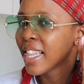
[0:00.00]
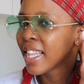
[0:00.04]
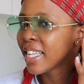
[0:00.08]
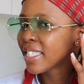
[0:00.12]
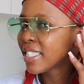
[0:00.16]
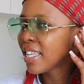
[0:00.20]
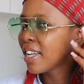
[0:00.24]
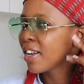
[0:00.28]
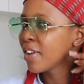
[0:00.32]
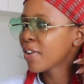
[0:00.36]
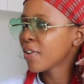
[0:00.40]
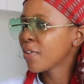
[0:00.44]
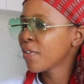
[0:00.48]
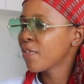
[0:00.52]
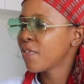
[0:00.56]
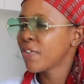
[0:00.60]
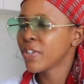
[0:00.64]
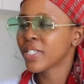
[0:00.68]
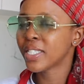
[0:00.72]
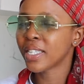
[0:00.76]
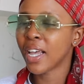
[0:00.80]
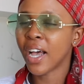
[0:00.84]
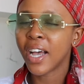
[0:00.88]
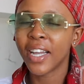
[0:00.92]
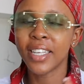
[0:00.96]
there's a little
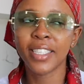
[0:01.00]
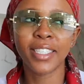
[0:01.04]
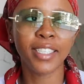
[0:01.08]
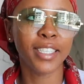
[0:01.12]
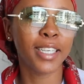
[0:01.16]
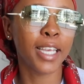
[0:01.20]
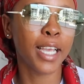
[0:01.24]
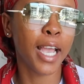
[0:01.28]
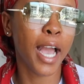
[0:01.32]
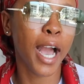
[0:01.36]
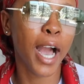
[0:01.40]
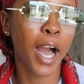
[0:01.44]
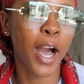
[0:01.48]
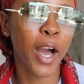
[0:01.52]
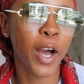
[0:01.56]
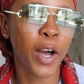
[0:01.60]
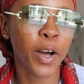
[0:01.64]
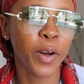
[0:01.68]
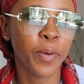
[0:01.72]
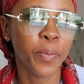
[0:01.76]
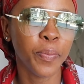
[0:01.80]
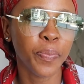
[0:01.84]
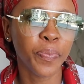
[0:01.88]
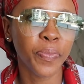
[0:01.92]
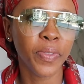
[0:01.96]
Versace
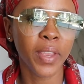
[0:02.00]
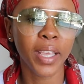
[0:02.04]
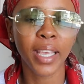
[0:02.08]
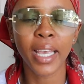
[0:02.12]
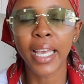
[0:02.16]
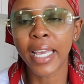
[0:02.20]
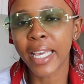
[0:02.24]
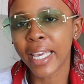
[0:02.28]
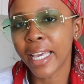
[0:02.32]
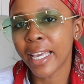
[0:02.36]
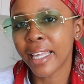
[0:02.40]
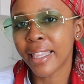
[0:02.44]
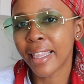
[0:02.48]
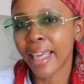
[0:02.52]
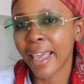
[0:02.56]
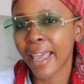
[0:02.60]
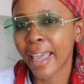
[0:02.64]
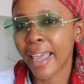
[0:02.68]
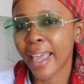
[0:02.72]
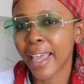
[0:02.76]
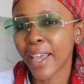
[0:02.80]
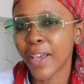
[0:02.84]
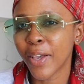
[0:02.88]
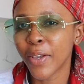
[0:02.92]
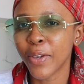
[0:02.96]
thingy
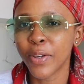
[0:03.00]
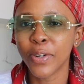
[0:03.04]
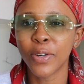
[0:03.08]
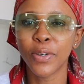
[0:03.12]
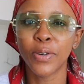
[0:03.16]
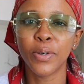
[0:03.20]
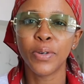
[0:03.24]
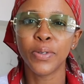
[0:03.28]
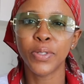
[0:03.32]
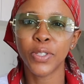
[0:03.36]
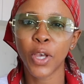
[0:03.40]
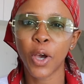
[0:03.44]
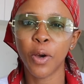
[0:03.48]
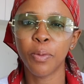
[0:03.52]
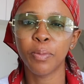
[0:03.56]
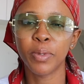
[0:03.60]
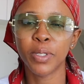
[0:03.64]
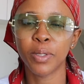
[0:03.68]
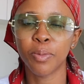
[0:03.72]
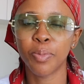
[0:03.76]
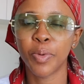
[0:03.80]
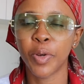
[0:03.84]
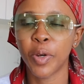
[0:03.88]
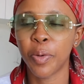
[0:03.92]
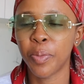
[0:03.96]
there, you know,
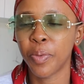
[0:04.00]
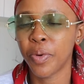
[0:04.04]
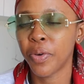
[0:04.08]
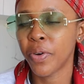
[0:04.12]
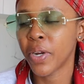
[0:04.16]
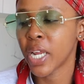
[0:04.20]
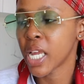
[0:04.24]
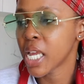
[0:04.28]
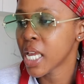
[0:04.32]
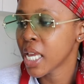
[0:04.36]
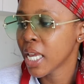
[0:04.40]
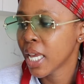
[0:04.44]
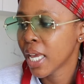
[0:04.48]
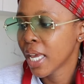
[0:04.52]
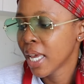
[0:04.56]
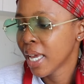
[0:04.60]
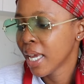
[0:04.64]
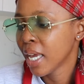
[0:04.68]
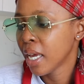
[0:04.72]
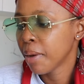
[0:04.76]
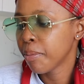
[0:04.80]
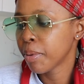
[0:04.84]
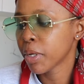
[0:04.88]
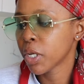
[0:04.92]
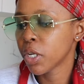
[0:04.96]
Thomas Burberry,
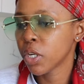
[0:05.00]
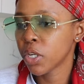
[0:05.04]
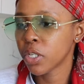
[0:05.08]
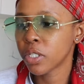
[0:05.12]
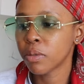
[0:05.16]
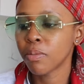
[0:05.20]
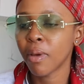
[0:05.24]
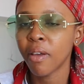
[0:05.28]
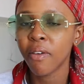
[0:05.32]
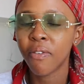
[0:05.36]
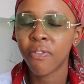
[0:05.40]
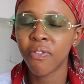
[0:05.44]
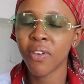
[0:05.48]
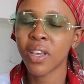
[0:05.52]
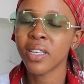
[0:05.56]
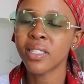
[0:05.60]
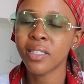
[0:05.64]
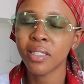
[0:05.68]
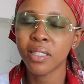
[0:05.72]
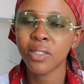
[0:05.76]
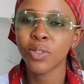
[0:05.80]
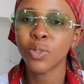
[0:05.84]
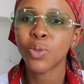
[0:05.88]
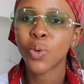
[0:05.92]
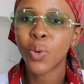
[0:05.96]
because my
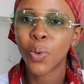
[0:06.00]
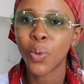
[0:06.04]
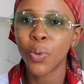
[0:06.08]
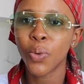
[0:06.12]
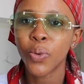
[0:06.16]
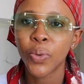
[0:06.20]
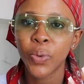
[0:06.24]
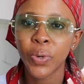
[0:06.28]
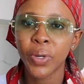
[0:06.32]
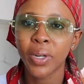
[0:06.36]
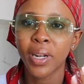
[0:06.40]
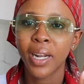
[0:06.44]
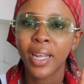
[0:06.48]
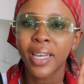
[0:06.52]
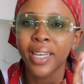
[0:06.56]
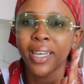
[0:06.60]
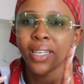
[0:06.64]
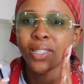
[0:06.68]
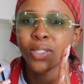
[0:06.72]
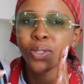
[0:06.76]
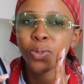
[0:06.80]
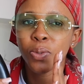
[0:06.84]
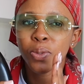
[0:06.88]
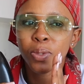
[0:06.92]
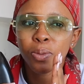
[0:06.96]
face is so awkward. Like,
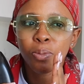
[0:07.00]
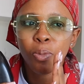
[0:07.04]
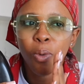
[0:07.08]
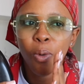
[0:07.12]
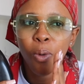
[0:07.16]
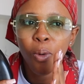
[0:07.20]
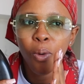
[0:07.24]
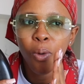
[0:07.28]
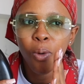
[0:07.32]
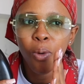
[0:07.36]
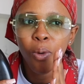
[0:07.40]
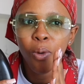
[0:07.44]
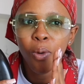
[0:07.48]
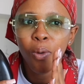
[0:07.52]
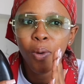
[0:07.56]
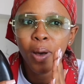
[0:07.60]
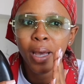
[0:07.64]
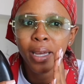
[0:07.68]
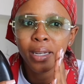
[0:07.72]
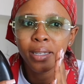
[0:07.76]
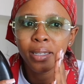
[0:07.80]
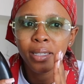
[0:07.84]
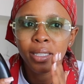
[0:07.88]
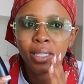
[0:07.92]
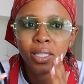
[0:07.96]
it's so small
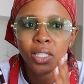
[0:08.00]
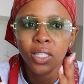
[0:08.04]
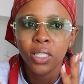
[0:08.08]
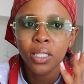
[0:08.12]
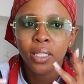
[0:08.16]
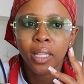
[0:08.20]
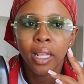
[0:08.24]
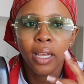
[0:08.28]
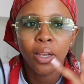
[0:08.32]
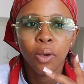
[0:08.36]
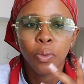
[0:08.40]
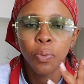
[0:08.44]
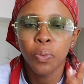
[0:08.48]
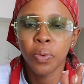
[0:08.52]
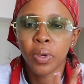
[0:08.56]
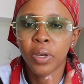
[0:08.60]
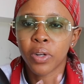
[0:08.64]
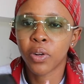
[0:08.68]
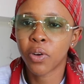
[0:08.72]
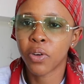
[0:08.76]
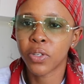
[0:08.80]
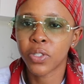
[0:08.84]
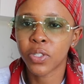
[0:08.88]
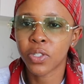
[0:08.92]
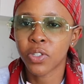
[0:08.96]
and it's just like
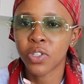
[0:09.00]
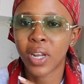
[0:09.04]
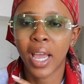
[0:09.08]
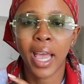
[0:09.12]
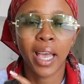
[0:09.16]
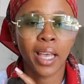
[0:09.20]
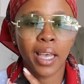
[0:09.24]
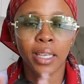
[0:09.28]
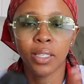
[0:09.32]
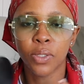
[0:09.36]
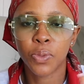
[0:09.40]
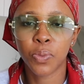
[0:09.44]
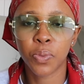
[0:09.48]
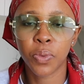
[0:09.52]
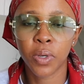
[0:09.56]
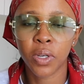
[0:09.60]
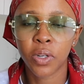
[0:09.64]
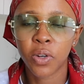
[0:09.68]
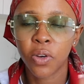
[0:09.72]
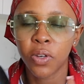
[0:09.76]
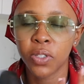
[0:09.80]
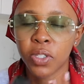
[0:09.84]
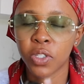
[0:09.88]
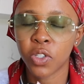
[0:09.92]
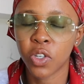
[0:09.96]
weird
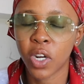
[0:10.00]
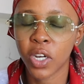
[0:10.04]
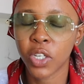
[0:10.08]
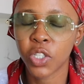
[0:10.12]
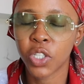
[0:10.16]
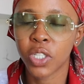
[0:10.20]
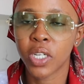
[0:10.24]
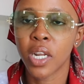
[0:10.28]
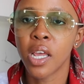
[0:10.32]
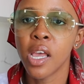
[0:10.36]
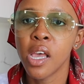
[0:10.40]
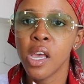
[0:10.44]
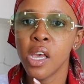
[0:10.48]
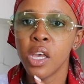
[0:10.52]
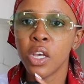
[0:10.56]
construction,